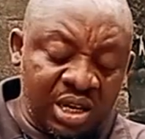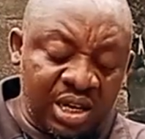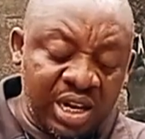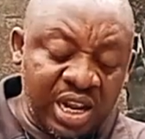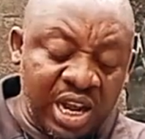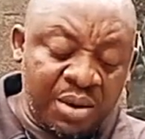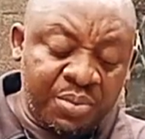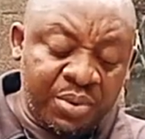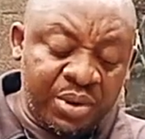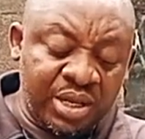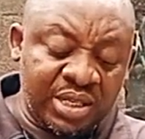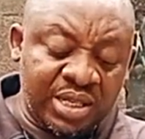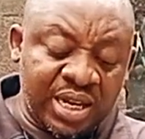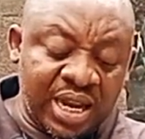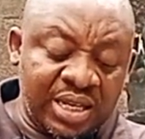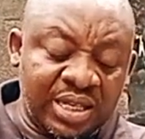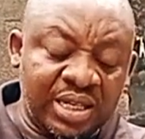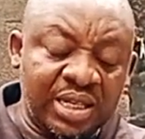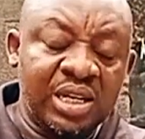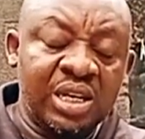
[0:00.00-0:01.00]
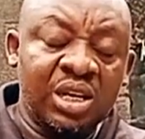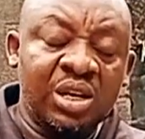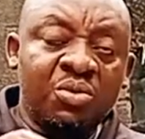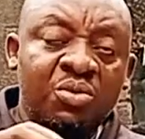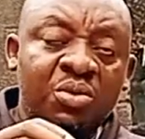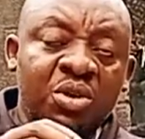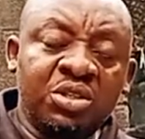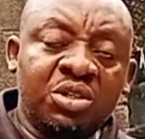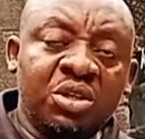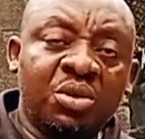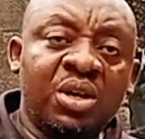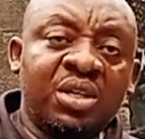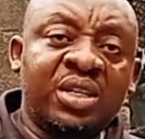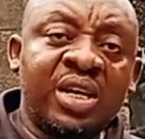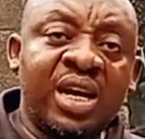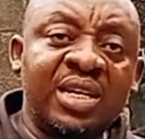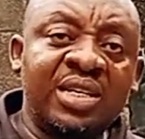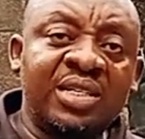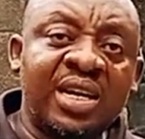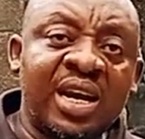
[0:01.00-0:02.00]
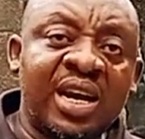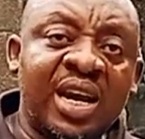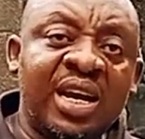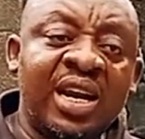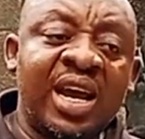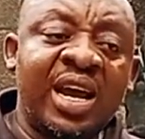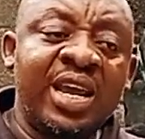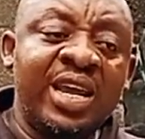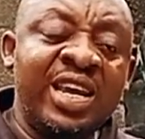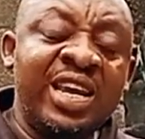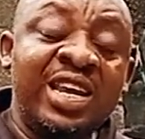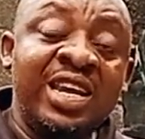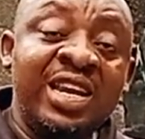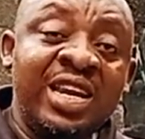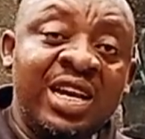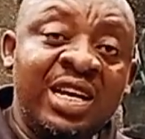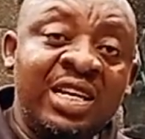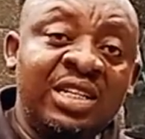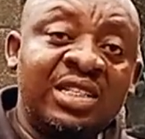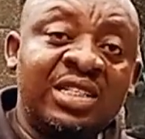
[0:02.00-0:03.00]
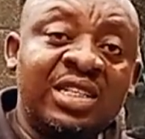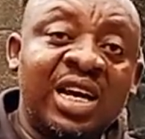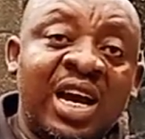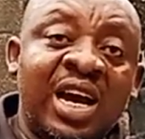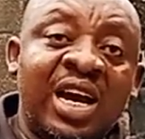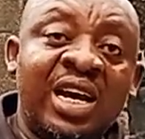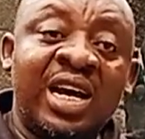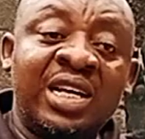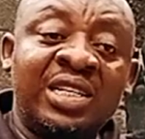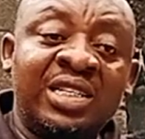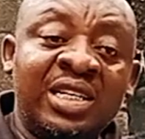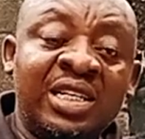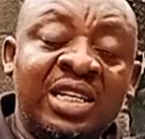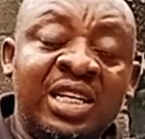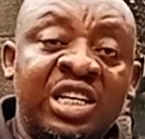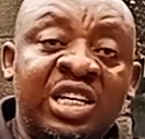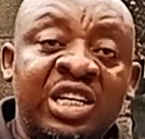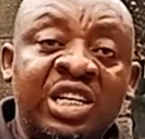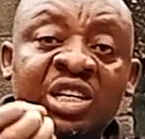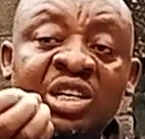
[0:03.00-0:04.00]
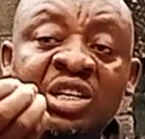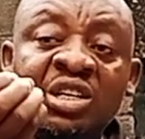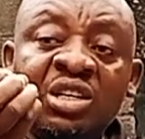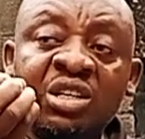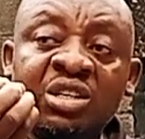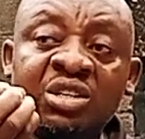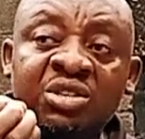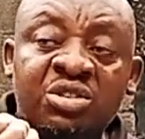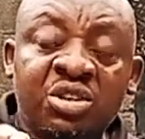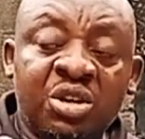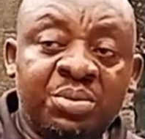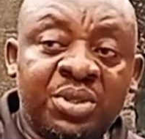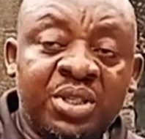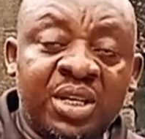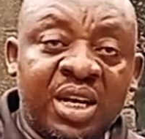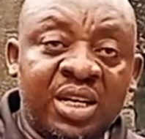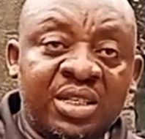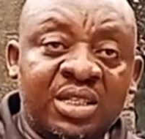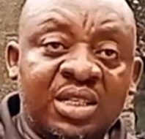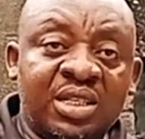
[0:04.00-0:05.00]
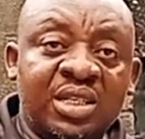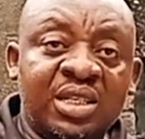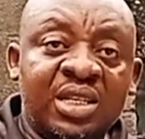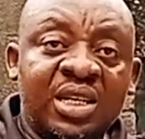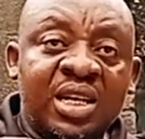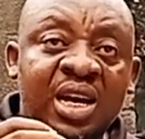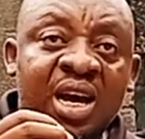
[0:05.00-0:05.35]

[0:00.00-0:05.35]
really happens is that once your water is alkaline, it needs an acidic substance,